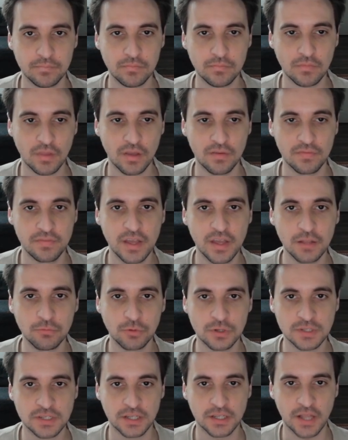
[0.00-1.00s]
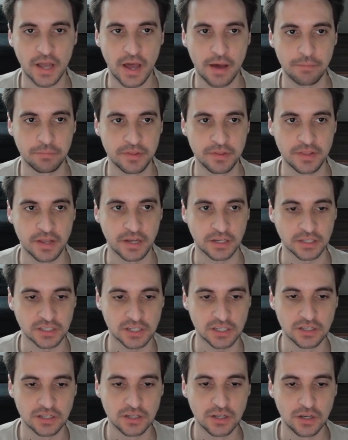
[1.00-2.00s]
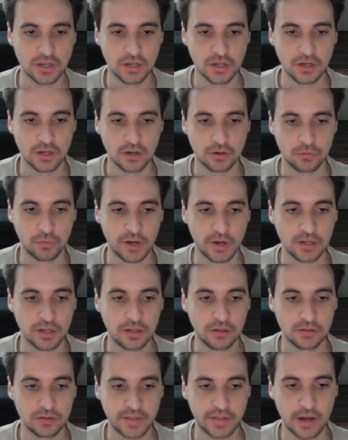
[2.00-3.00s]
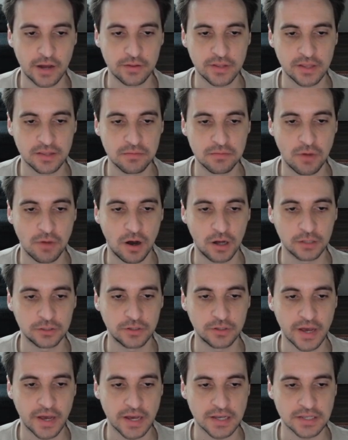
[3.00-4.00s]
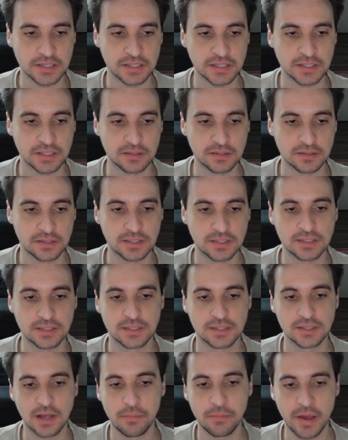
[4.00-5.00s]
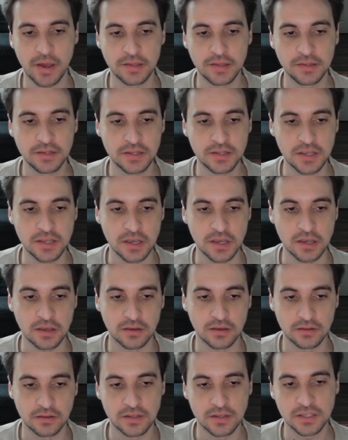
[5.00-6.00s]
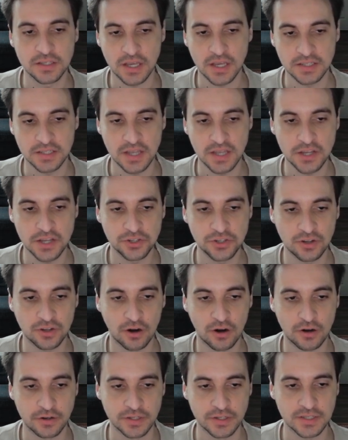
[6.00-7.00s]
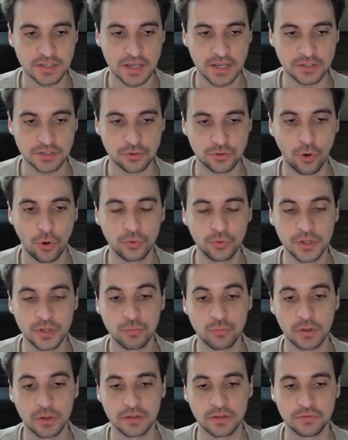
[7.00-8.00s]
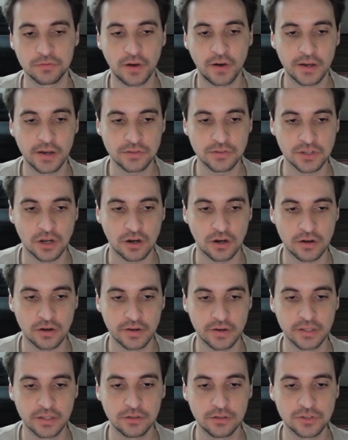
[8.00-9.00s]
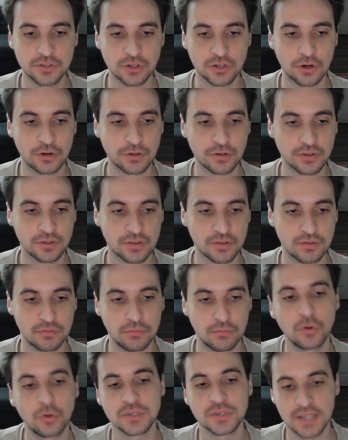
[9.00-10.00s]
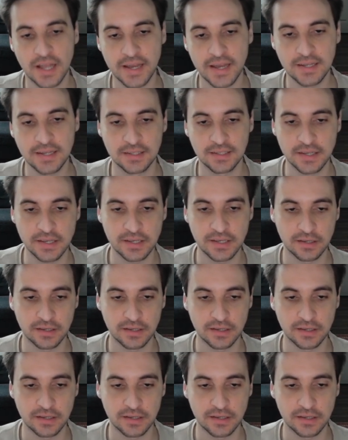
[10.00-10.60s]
Then what's going to happen next? Well, now that the model has some entity, in this case, the agent harness has told it what the files are, it'll start, most likely,